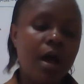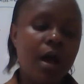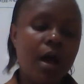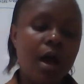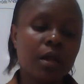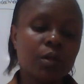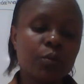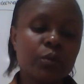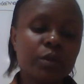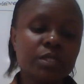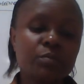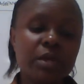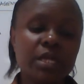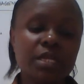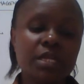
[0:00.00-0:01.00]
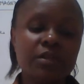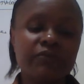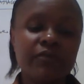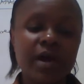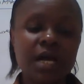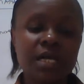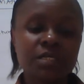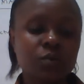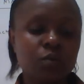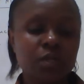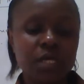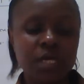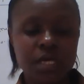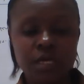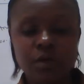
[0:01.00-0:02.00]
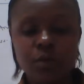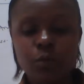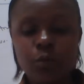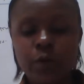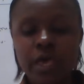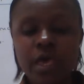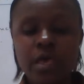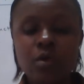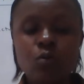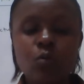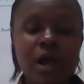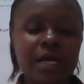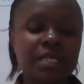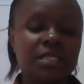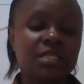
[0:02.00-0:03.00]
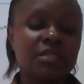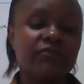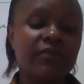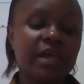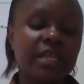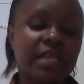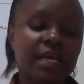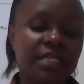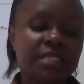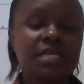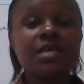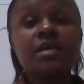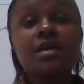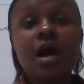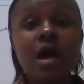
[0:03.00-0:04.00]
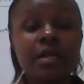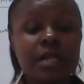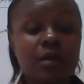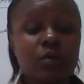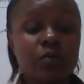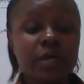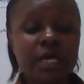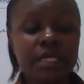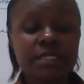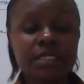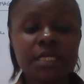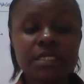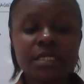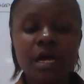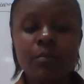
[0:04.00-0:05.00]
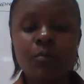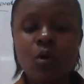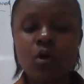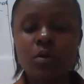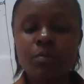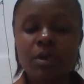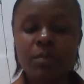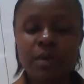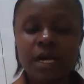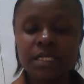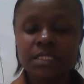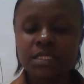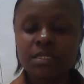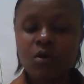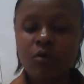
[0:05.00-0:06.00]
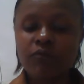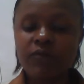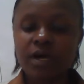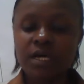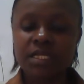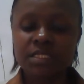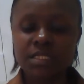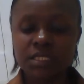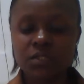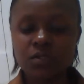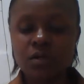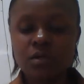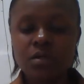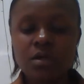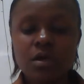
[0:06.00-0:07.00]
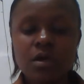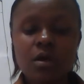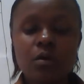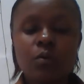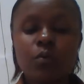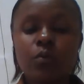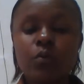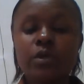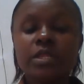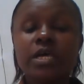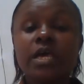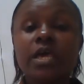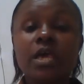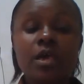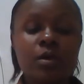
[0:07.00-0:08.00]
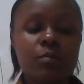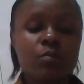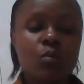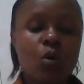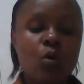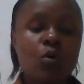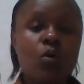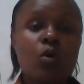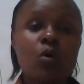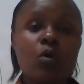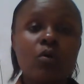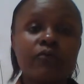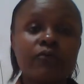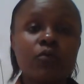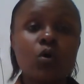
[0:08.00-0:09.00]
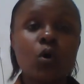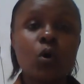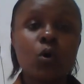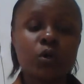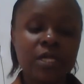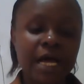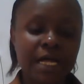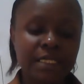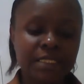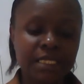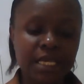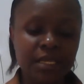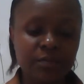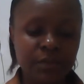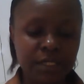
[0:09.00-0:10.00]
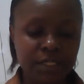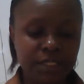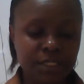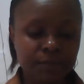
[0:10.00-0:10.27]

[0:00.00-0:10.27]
and which mainly refers to the way work is divided and allocated among members of organization with the aim of goal attainment.